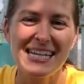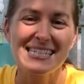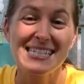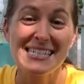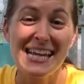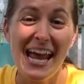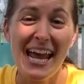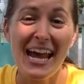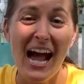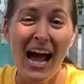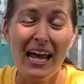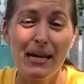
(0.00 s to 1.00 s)
and today
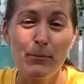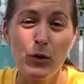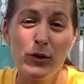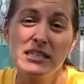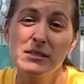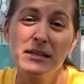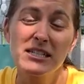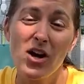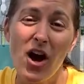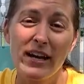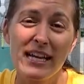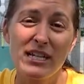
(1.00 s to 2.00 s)
I am going to be
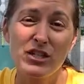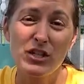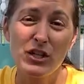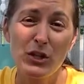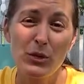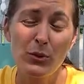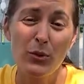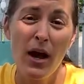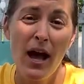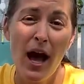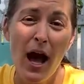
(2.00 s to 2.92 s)
talking to you